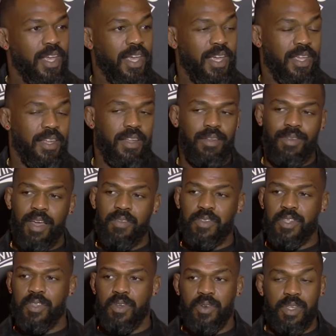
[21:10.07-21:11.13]
And uh,
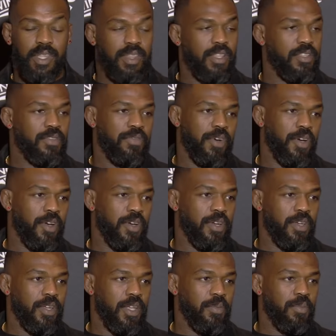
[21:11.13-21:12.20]
obviously, you don't get this far
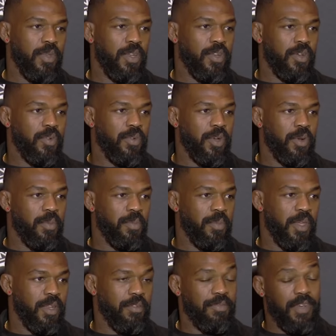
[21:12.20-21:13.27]
in, in a career
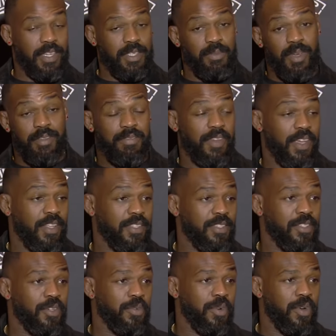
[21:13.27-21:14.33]
being affected by
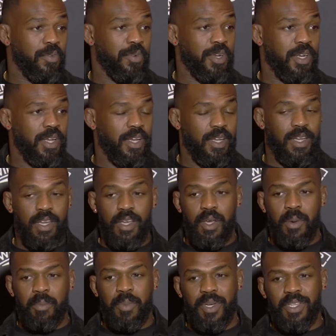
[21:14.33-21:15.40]
fans or, or, whatnot.
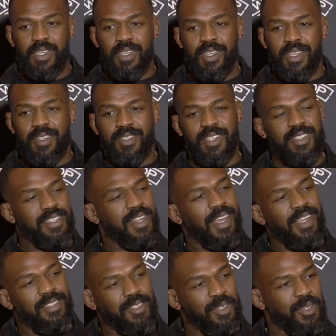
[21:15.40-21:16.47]
But he, he's just an
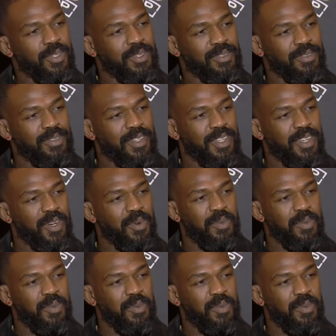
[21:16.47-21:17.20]
asshole, you know.